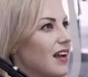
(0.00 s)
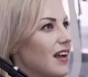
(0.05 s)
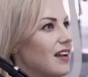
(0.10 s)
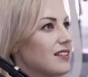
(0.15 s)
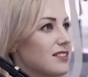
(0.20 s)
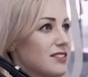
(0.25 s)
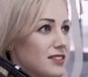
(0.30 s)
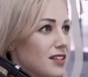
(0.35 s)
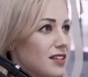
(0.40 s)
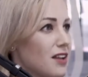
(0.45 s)

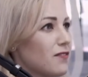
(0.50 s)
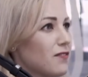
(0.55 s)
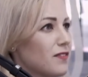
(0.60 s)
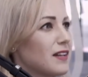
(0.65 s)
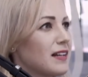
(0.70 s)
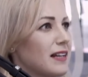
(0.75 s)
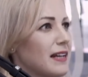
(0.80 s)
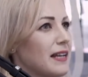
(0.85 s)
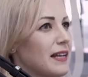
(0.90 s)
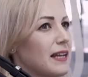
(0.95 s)
It's
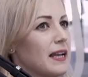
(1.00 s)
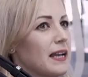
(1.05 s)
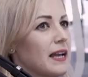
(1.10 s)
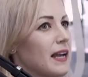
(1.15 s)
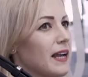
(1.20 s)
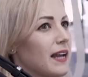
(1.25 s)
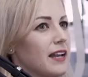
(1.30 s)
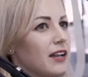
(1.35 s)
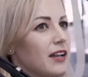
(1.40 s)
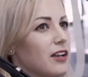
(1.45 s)
definitely,
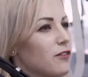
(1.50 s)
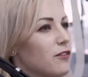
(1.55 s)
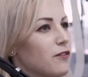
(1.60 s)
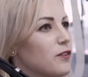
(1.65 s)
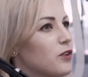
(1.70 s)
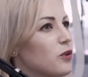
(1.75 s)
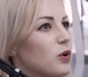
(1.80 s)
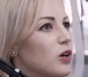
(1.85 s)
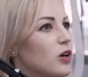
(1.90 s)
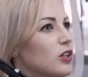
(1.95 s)
if
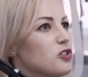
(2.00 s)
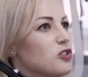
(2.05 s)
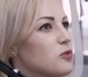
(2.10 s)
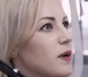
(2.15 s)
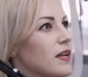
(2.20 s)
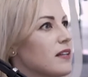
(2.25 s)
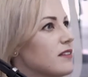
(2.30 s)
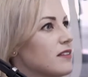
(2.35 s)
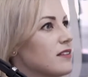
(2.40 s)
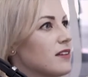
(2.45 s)
you are
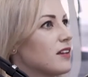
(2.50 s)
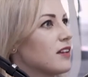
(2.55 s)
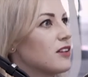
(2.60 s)
20